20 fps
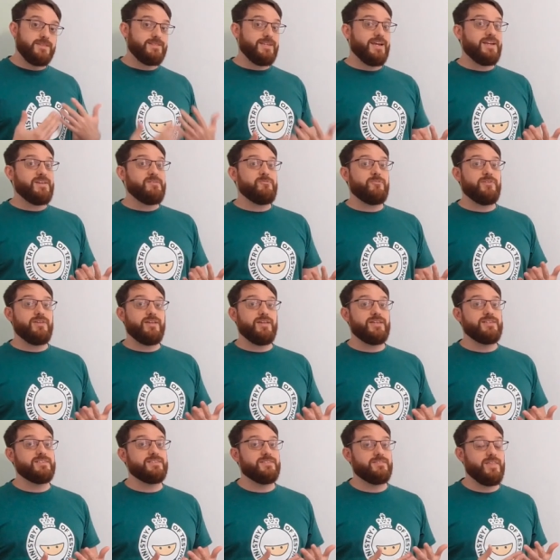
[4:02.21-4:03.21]
second thing
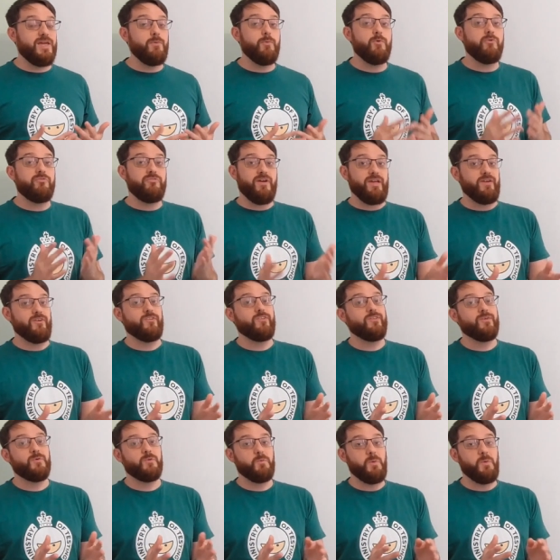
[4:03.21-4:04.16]
is they will fail.